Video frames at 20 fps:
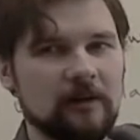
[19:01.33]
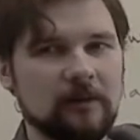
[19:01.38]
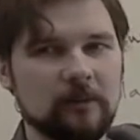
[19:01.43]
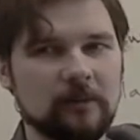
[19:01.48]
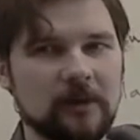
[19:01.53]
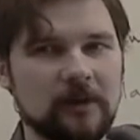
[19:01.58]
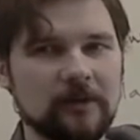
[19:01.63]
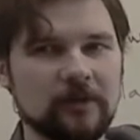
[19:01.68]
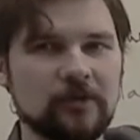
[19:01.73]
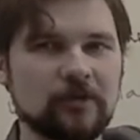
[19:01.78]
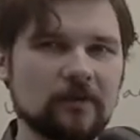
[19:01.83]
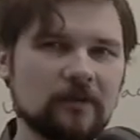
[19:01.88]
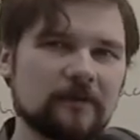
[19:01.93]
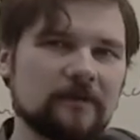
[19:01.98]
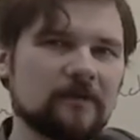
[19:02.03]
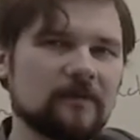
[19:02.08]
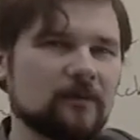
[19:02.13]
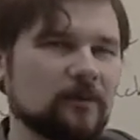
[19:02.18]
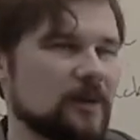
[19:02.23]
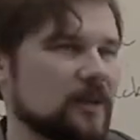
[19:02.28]
where you choose,
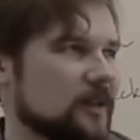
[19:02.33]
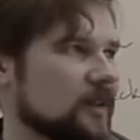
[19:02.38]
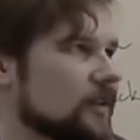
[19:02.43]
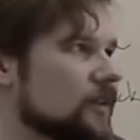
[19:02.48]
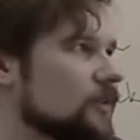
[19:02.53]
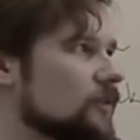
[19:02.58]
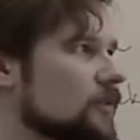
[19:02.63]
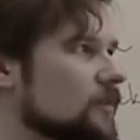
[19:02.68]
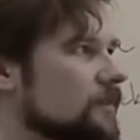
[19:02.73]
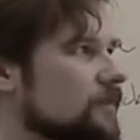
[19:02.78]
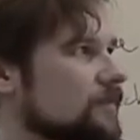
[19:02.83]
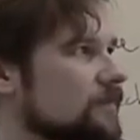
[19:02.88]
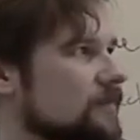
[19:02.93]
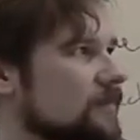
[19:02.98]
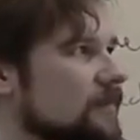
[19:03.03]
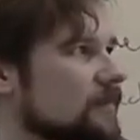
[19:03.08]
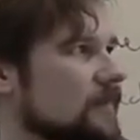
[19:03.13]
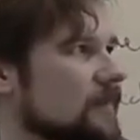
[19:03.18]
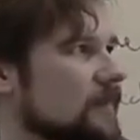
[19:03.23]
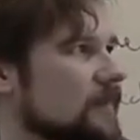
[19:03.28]
where you
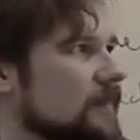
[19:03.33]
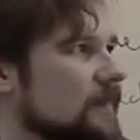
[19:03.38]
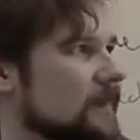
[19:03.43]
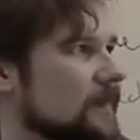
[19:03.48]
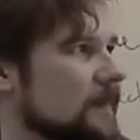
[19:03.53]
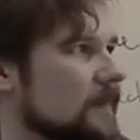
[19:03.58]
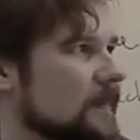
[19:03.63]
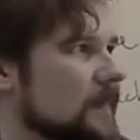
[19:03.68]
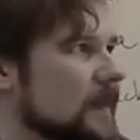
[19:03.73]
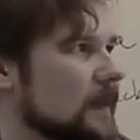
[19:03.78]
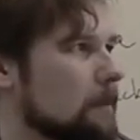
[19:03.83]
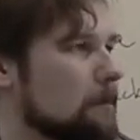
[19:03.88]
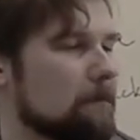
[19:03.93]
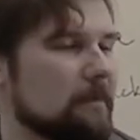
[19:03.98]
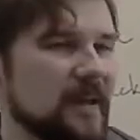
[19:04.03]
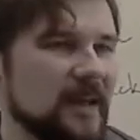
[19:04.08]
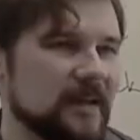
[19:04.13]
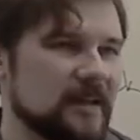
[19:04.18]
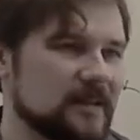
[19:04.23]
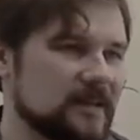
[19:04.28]

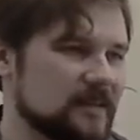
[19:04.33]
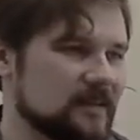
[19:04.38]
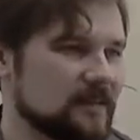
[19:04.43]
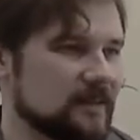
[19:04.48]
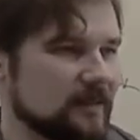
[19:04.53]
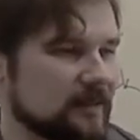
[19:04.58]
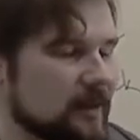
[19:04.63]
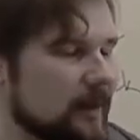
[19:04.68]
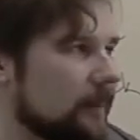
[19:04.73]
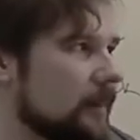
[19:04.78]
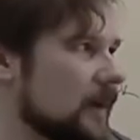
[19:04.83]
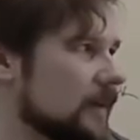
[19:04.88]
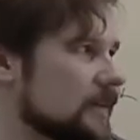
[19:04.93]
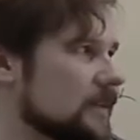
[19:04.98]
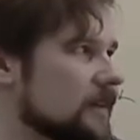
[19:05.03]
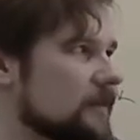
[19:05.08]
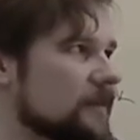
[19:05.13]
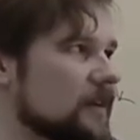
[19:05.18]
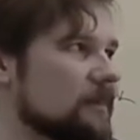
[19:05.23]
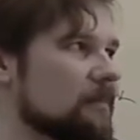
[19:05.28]
mix among
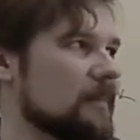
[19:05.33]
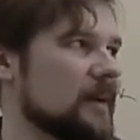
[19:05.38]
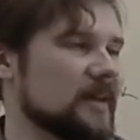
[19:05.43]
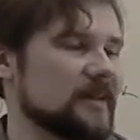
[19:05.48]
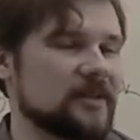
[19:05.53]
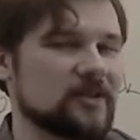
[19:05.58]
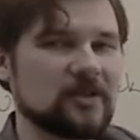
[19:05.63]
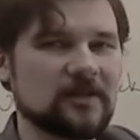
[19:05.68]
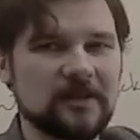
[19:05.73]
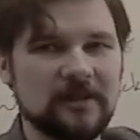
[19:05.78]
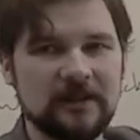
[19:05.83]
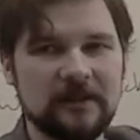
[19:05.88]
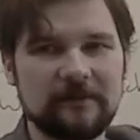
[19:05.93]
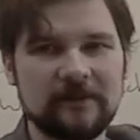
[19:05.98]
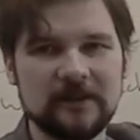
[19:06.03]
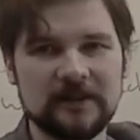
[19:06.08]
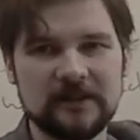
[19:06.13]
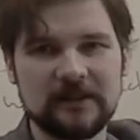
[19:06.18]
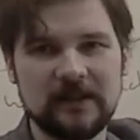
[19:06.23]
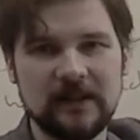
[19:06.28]
different messages in
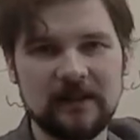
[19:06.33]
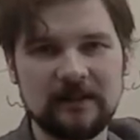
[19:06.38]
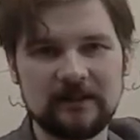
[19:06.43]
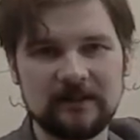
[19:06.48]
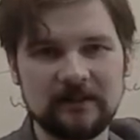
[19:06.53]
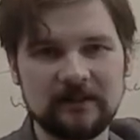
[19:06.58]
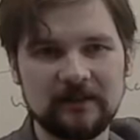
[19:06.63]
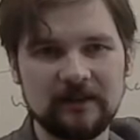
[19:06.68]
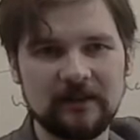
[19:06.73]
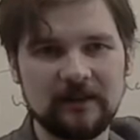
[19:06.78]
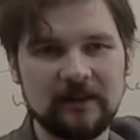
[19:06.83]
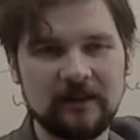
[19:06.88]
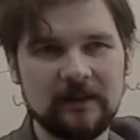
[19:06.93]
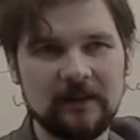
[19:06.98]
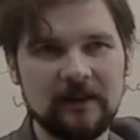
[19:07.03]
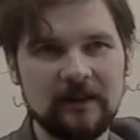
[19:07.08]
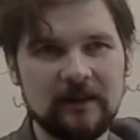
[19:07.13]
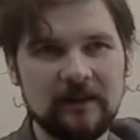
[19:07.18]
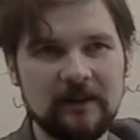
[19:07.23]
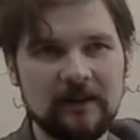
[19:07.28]
different states,
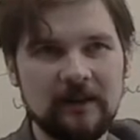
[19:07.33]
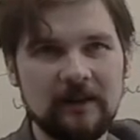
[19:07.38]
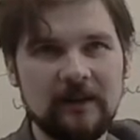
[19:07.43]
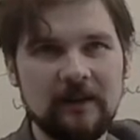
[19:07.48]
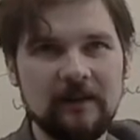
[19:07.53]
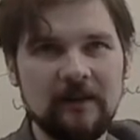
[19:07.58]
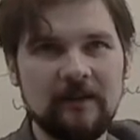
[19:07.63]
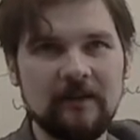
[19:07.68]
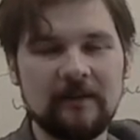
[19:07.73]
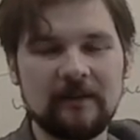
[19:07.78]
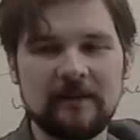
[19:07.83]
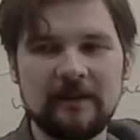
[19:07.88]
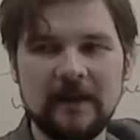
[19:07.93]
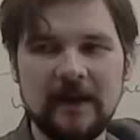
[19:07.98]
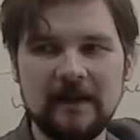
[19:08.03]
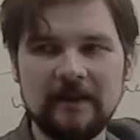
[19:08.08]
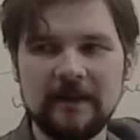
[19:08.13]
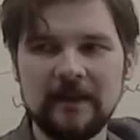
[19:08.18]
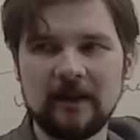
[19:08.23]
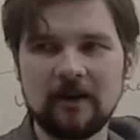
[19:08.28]

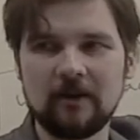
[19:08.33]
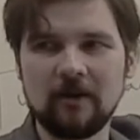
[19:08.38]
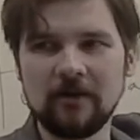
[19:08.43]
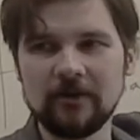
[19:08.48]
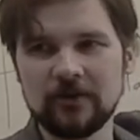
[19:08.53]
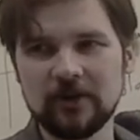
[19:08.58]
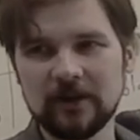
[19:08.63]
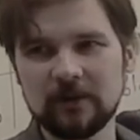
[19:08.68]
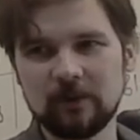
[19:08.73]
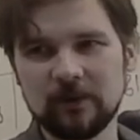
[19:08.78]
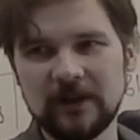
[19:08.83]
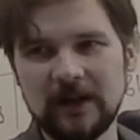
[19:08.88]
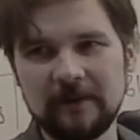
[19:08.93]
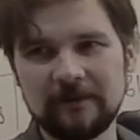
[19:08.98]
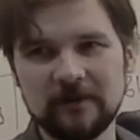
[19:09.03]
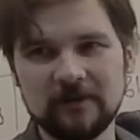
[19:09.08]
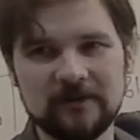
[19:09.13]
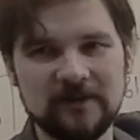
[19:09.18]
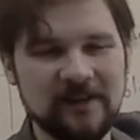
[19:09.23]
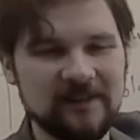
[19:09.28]
then the contract would have
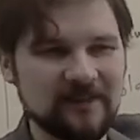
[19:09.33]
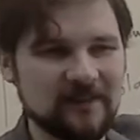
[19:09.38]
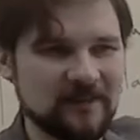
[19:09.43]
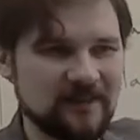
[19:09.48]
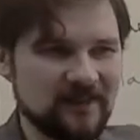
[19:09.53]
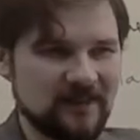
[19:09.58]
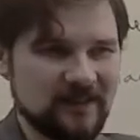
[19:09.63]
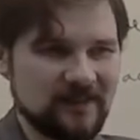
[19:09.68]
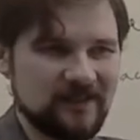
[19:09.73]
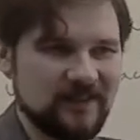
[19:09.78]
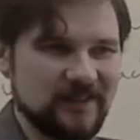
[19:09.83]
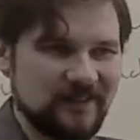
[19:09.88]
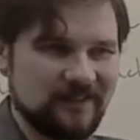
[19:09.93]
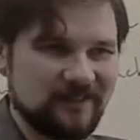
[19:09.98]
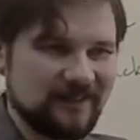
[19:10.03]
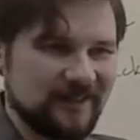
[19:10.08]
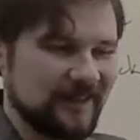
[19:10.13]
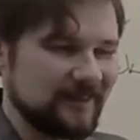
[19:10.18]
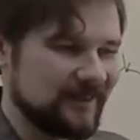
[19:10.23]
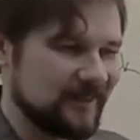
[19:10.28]
to say that
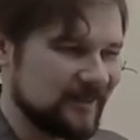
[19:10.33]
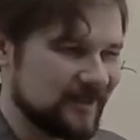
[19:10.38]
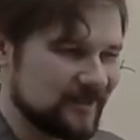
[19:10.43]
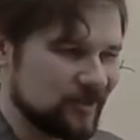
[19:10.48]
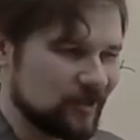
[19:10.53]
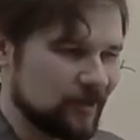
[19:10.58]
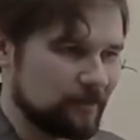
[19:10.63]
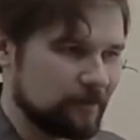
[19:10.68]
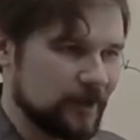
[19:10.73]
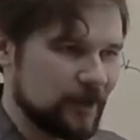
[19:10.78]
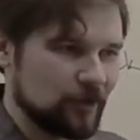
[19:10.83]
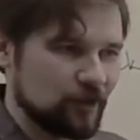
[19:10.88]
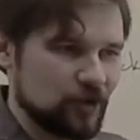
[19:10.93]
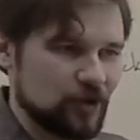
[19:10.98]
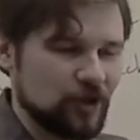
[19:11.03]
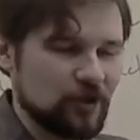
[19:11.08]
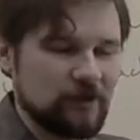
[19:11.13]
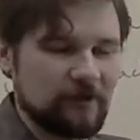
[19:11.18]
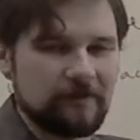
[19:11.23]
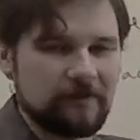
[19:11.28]
the, the
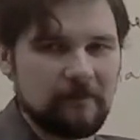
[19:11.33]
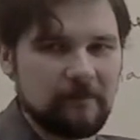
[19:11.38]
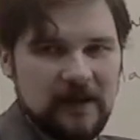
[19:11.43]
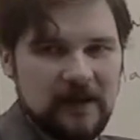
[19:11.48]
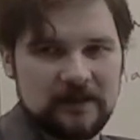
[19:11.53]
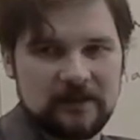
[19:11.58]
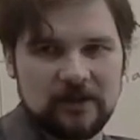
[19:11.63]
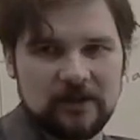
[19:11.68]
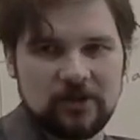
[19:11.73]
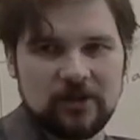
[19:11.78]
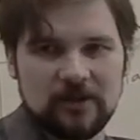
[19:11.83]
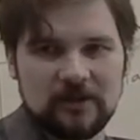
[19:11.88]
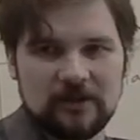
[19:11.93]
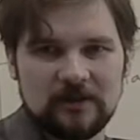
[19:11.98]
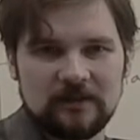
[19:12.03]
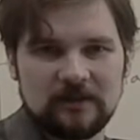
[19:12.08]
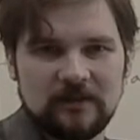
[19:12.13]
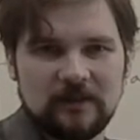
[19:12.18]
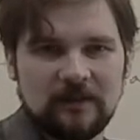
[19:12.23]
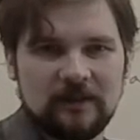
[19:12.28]
distribution of
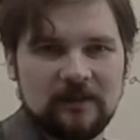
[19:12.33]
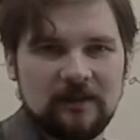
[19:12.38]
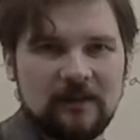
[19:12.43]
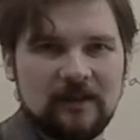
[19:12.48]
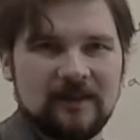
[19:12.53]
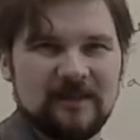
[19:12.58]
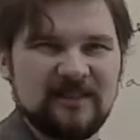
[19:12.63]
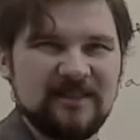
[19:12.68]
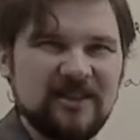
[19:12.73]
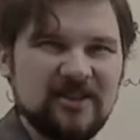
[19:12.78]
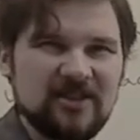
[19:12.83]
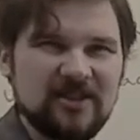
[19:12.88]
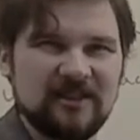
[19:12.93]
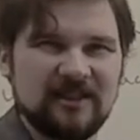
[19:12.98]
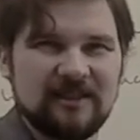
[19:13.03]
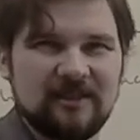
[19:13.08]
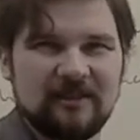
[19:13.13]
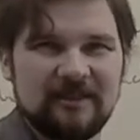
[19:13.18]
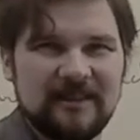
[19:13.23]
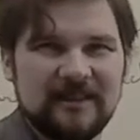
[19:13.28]
messages
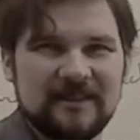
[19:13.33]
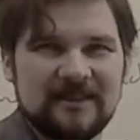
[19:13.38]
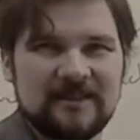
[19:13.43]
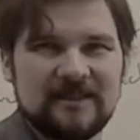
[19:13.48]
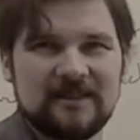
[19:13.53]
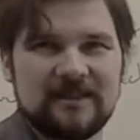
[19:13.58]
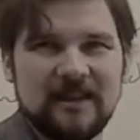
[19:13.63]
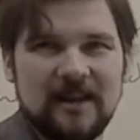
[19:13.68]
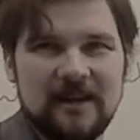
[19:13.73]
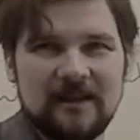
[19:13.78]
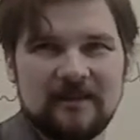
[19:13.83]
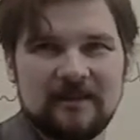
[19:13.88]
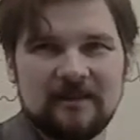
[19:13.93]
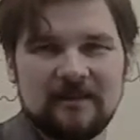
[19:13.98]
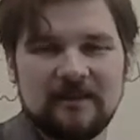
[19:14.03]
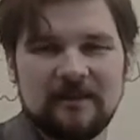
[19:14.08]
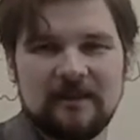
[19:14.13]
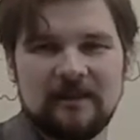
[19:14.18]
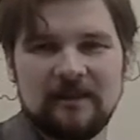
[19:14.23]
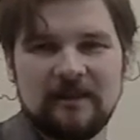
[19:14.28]
conditional on this state
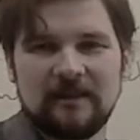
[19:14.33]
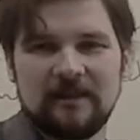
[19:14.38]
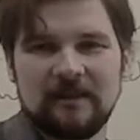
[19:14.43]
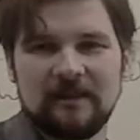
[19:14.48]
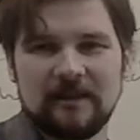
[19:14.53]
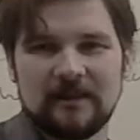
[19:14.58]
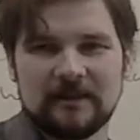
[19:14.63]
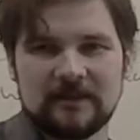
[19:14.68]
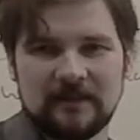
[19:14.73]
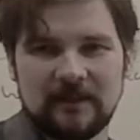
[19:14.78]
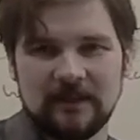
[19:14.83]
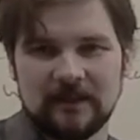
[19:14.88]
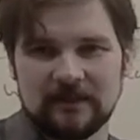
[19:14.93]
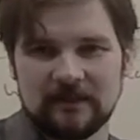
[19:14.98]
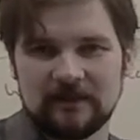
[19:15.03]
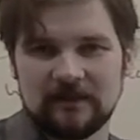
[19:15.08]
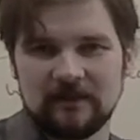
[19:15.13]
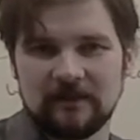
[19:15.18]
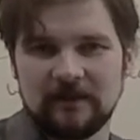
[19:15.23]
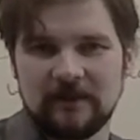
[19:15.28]
is
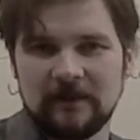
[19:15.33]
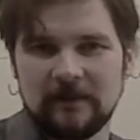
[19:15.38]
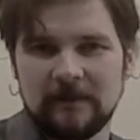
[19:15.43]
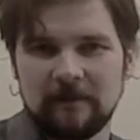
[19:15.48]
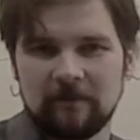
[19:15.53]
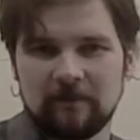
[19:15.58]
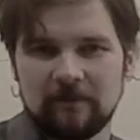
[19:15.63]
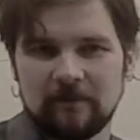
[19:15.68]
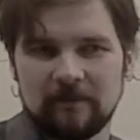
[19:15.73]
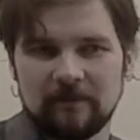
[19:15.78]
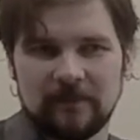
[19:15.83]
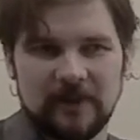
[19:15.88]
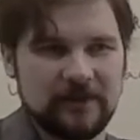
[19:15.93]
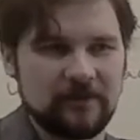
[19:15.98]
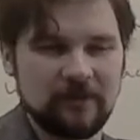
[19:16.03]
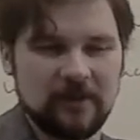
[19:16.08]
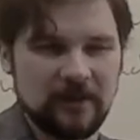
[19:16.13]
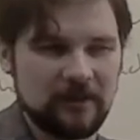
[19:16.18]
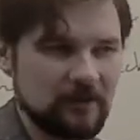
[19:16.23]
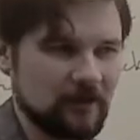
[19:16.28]
this.
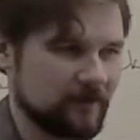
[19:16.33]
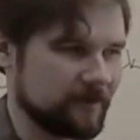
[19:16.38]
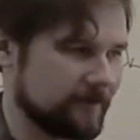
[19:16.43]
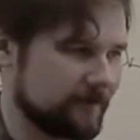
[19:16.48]
But you cannot